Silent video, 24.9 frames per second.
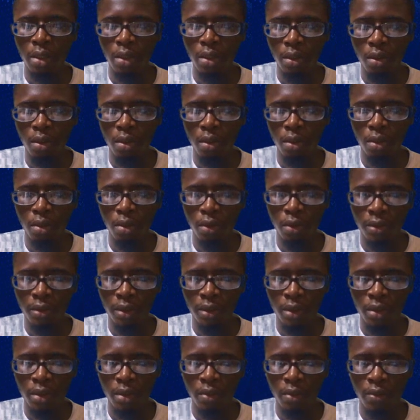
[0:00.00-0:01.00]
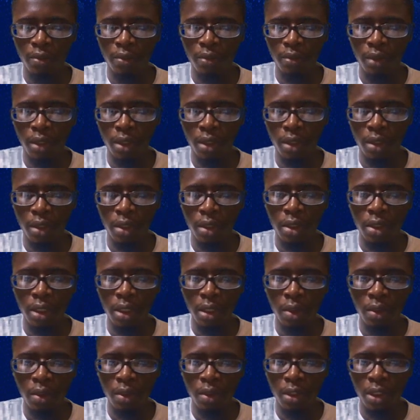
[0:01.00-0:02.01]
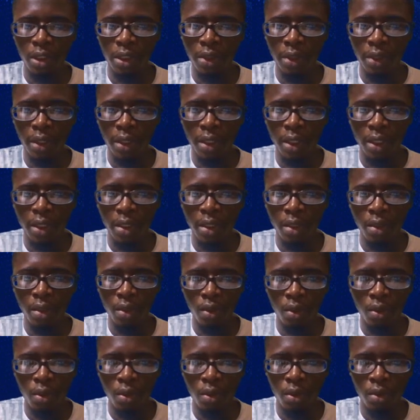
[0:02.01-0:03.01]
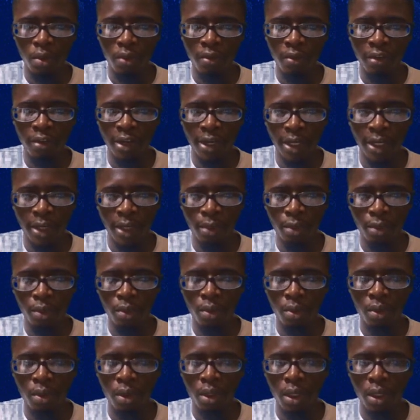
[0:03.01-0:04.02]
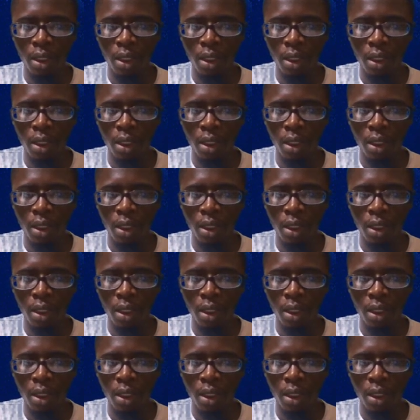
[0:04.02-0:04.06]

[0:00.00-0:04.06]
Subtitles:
or coefficient of the second degree or non-variable,